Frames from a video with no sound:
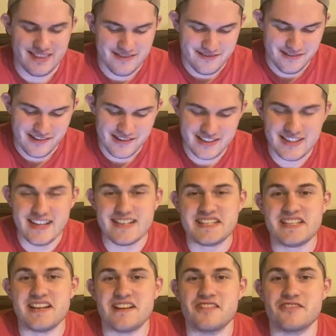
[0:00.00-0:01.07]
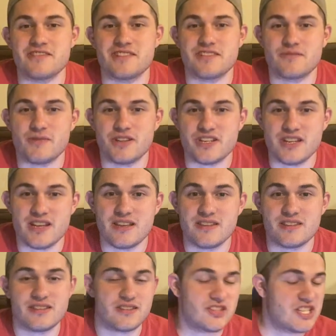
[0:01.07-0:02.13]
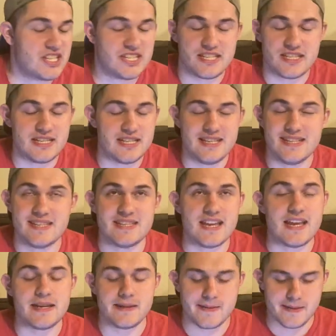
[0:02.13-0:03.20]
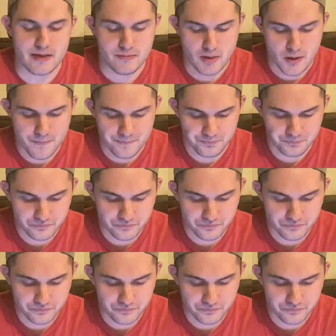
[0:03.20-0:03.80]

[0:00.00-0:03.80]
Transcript: before the 1900s, which is just insane to think about.